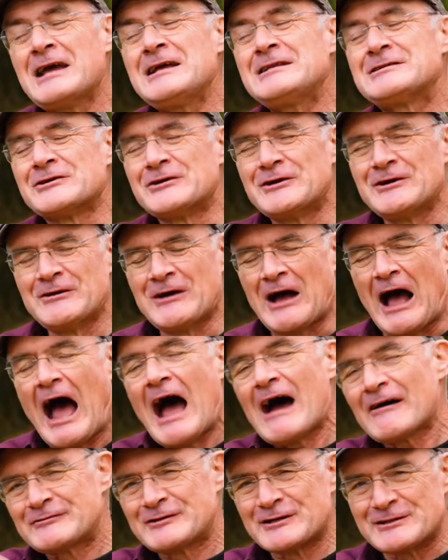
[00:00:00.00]
later,
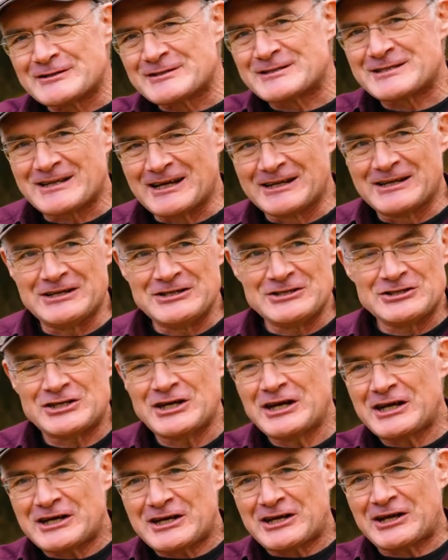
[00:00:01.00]
after the study,
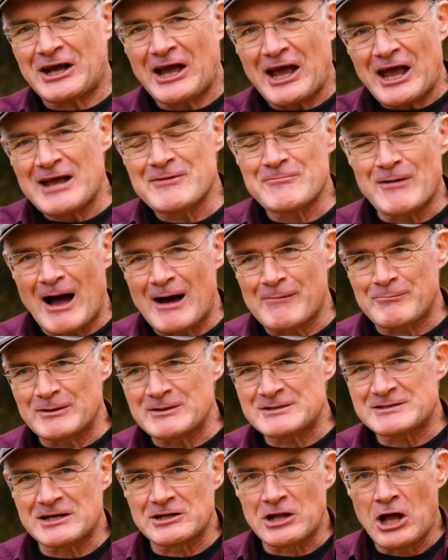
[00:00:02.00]
she came up and
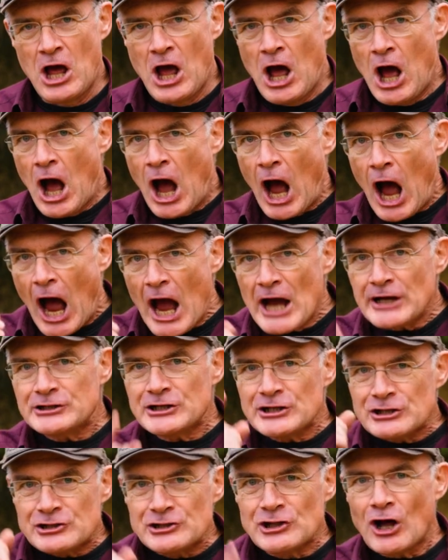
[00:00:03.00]
said, "I
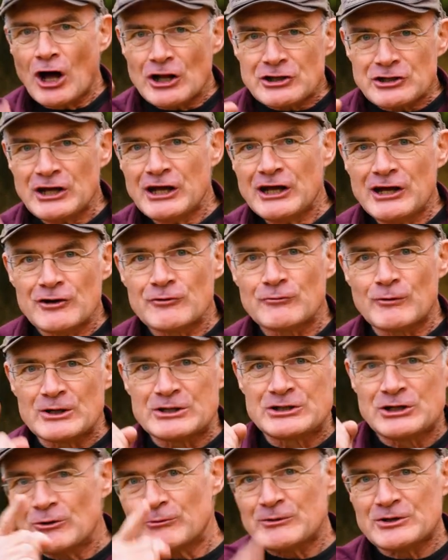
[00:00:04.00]
did not hear
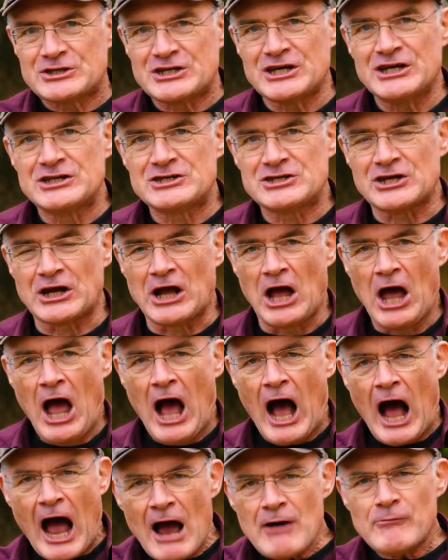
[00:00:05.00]
what you were teaching.
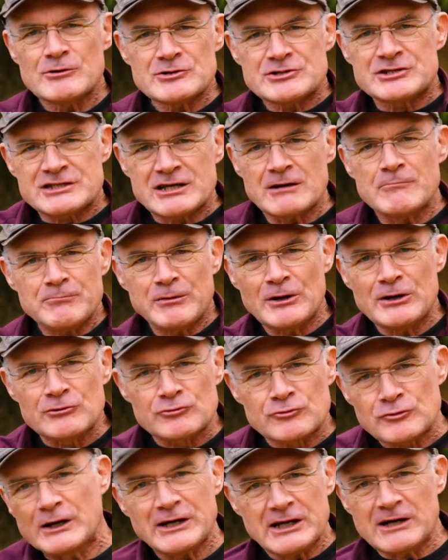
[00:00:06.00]
I was simply
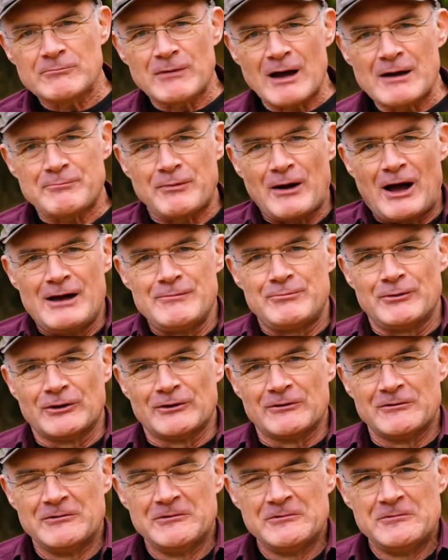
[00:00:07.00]
reading my Bible.
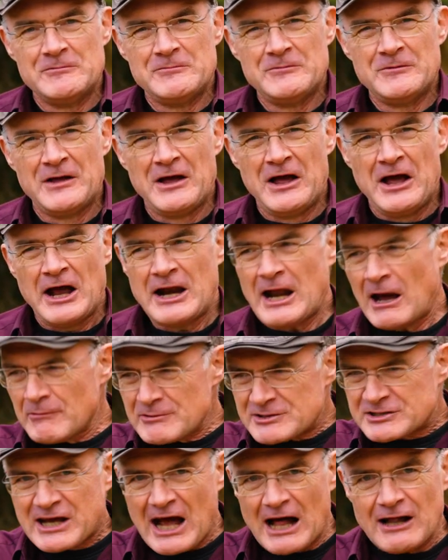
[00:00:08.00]
And I
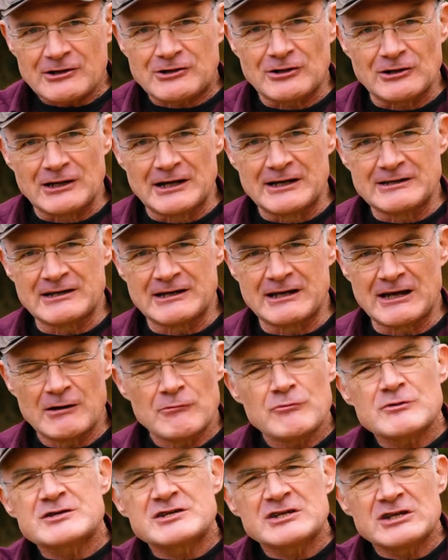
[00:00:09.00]
was calculating."
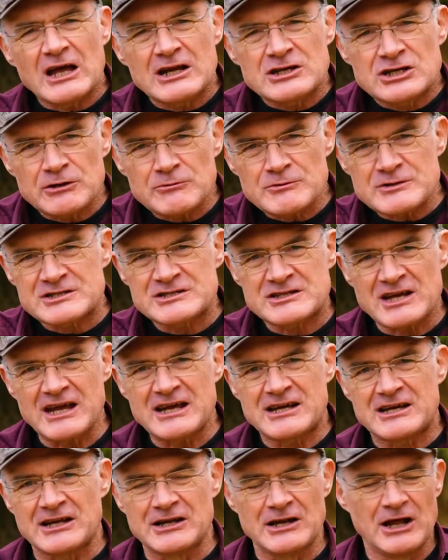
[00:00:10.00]
And she was
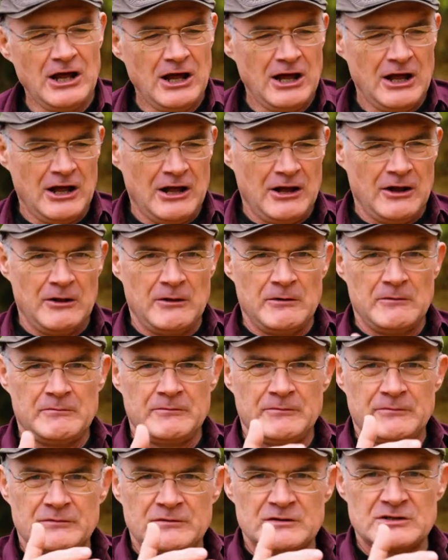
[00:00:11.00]
taking
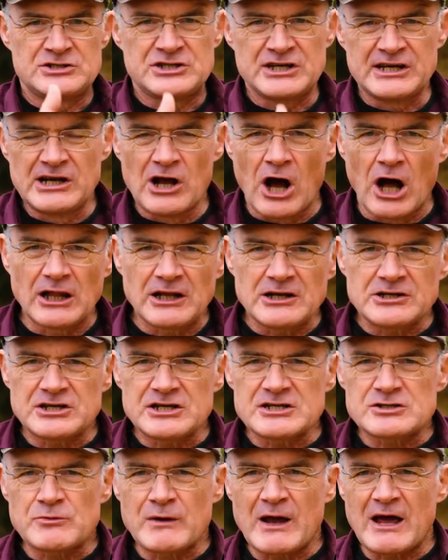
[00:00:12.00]
the
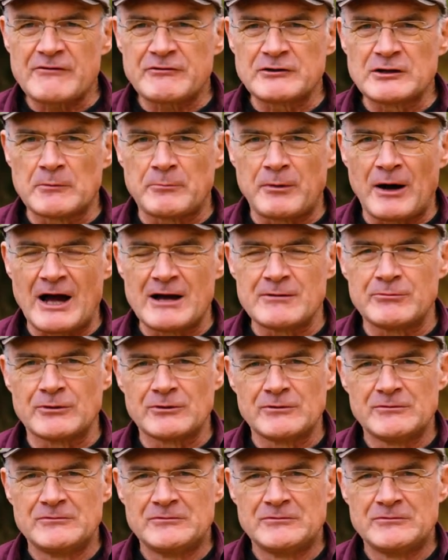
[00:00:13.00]
genealogies we have in the Bible